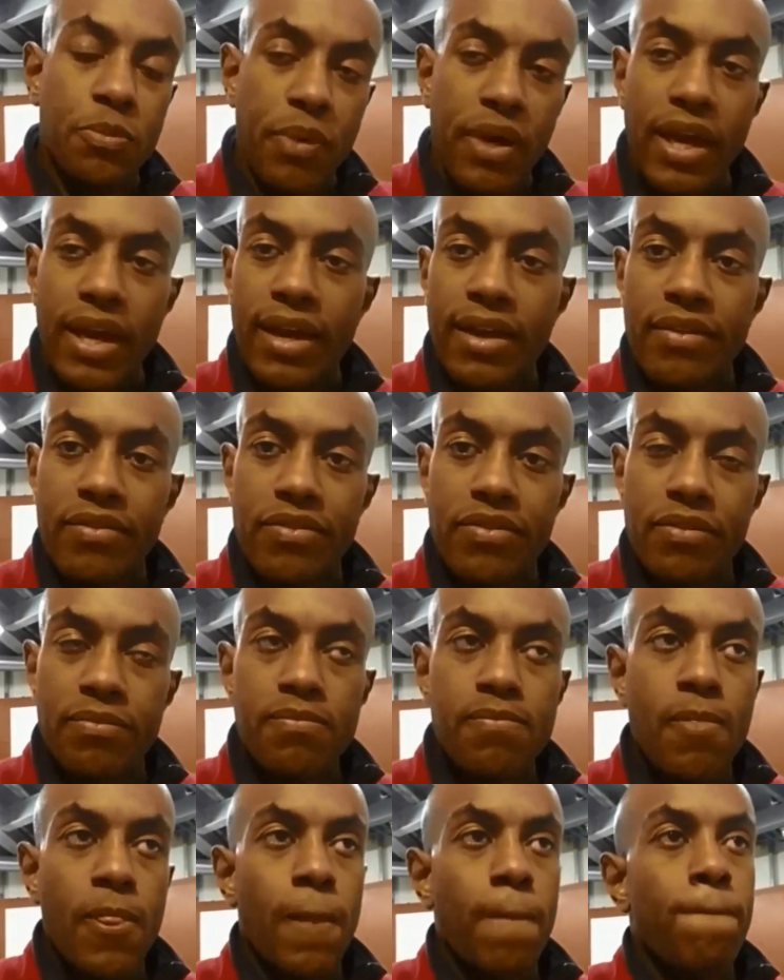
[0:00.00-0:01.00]
Japan's,
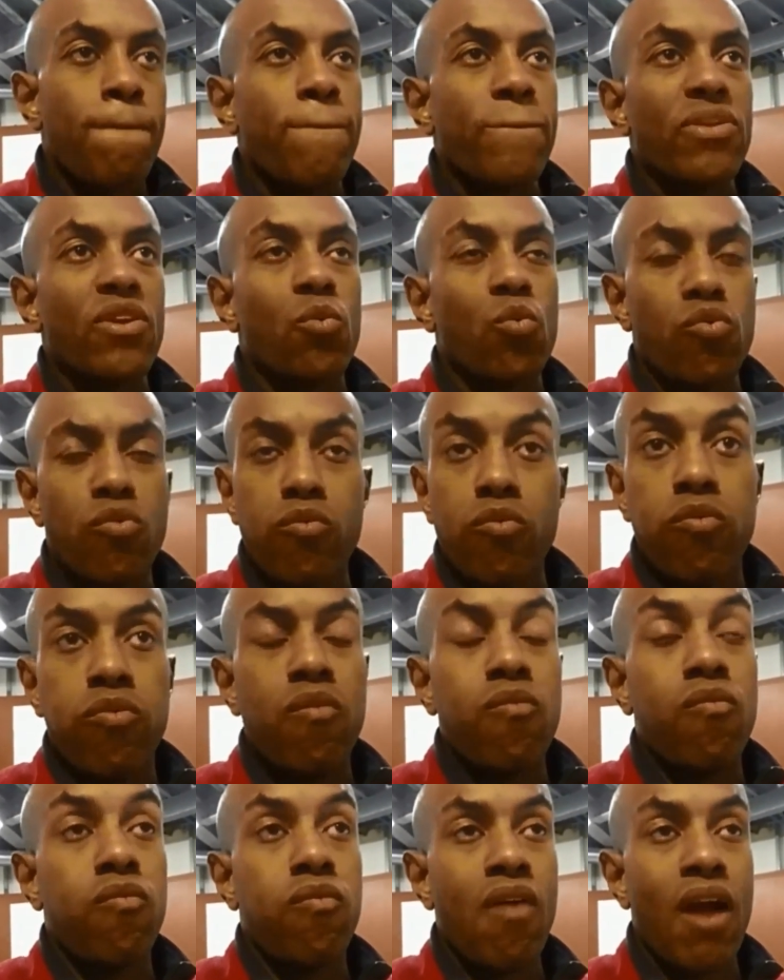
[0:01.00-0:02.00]

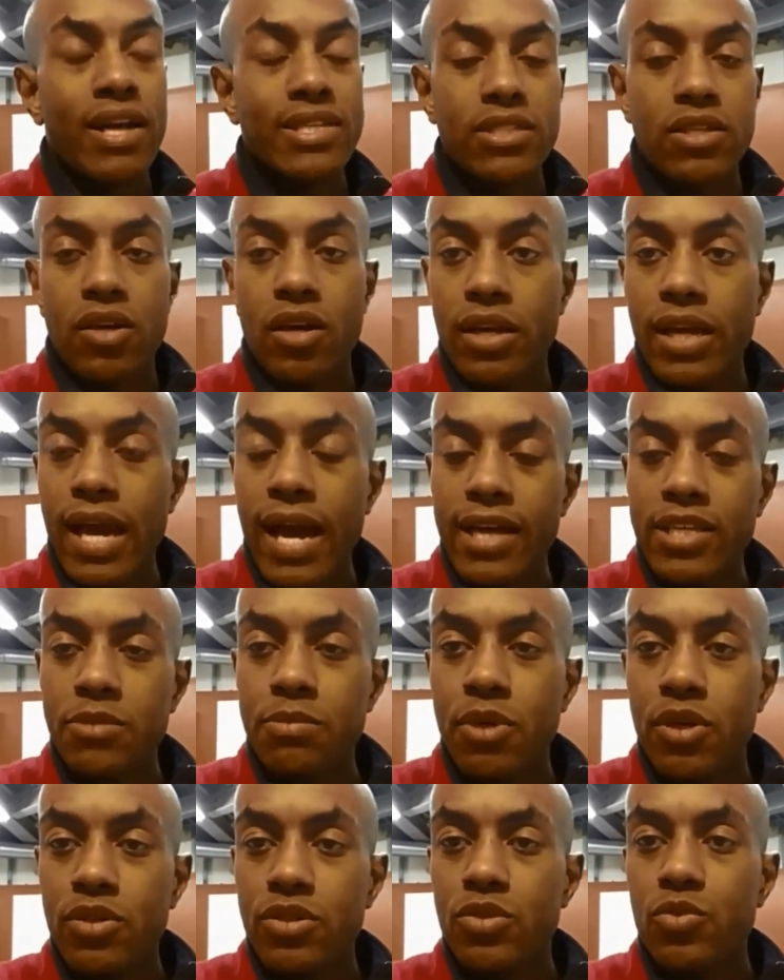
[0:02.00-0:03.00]

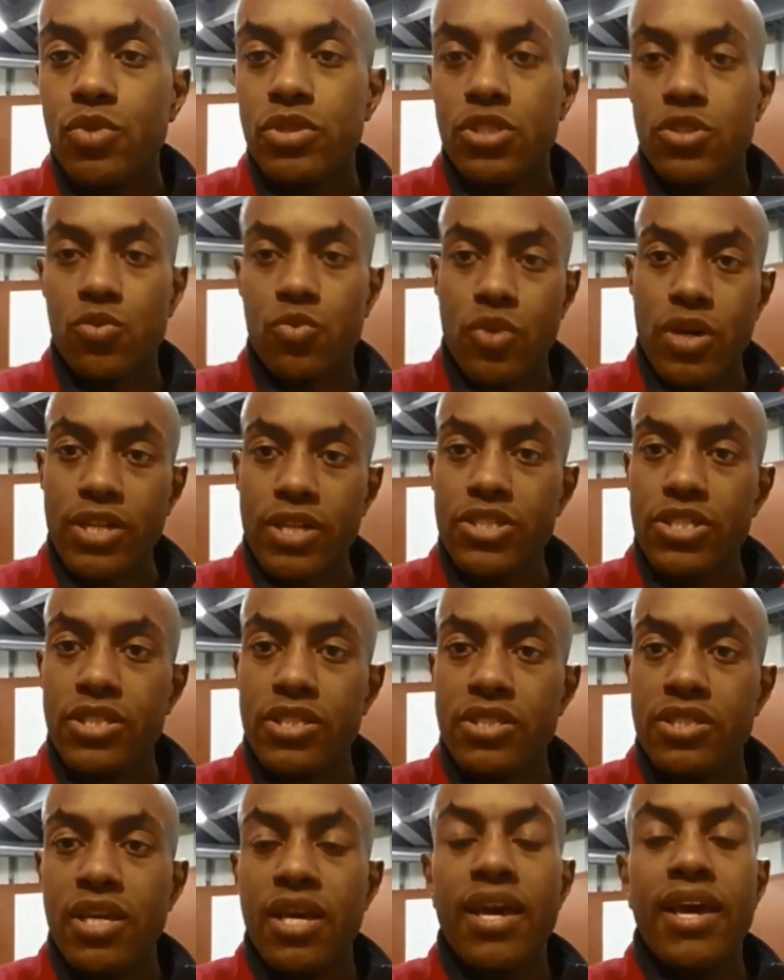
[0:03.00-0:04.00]
Roscosmos, which is
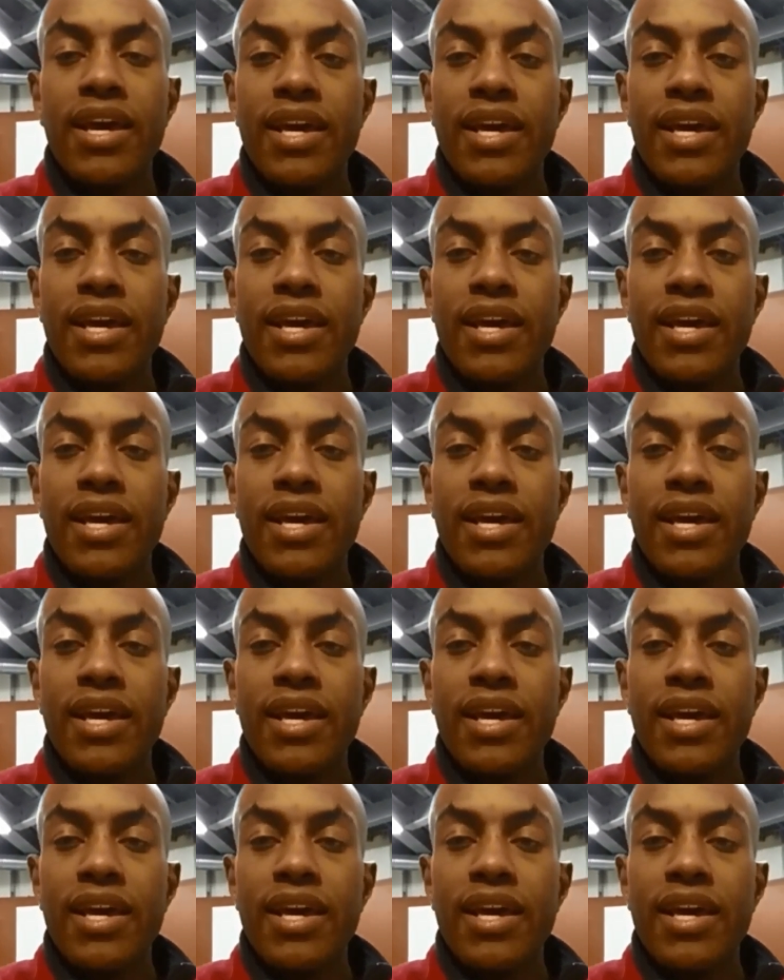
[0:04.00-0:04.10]
Russia's,